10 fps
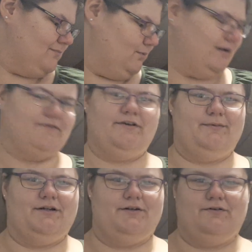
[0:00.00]
We can film
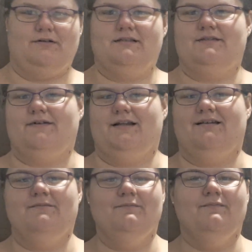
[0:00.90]
it on yours. It's fine.
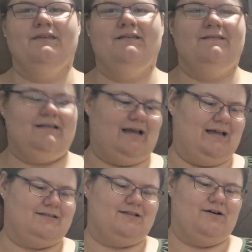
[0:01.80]

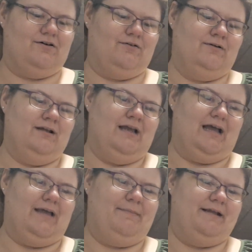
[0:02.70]
So
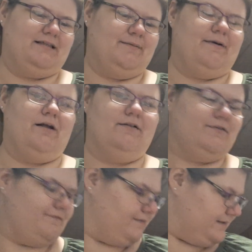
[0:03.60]
I picked up all of the
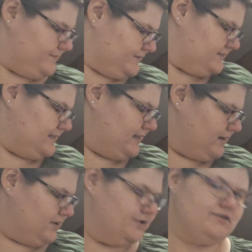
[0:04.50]
flavors that
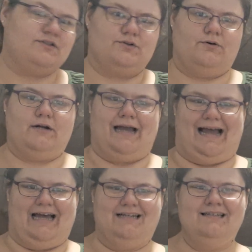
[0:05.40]
our store
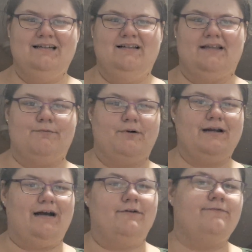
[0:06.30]
had. They were
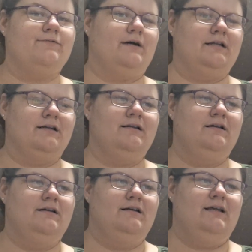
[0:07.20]
out of one,
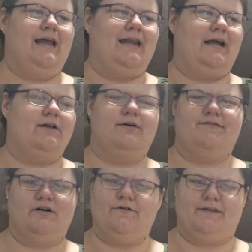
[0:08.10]
and I don't
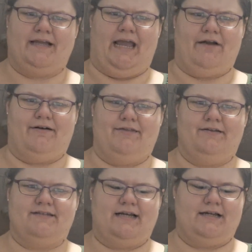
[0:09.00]
even know if they carry
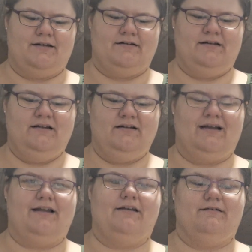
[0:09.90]
this second.
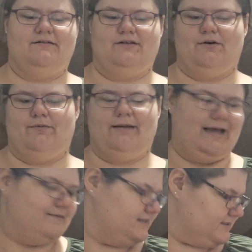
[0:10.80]
So we
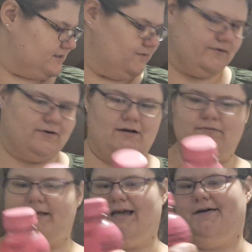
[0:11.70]
have 6 overall.
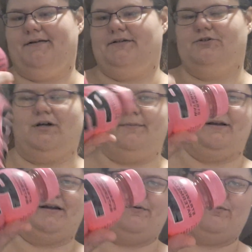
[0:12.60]
We have a
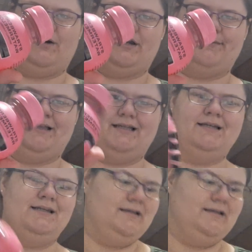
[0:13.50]
strawberry watermelon,